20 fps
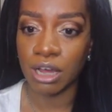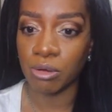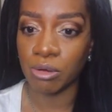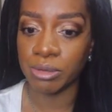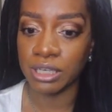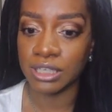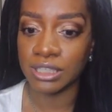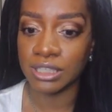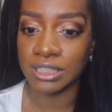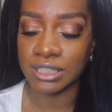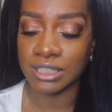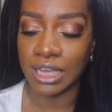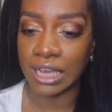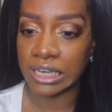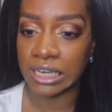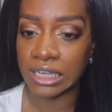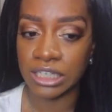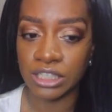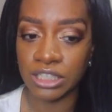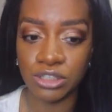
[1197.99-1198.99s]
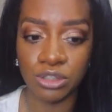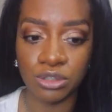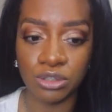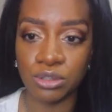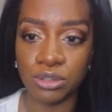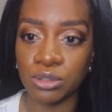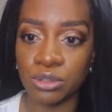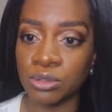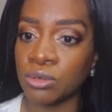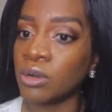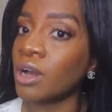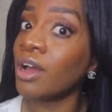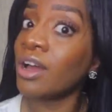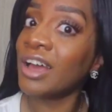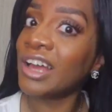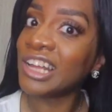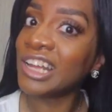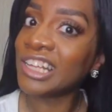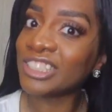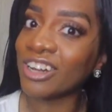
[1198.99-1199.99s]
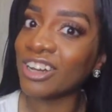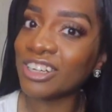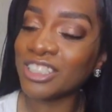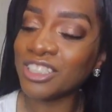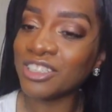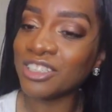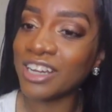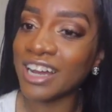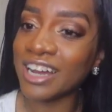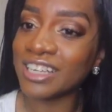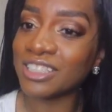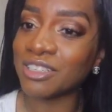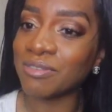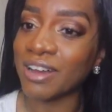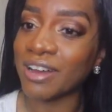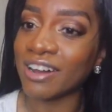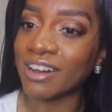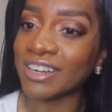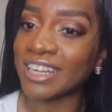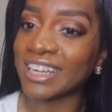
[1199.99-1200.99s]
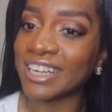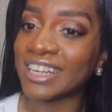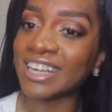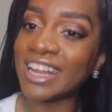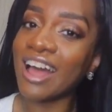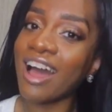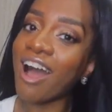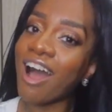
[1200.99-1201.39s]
I'll be excited to talk to you guys about it.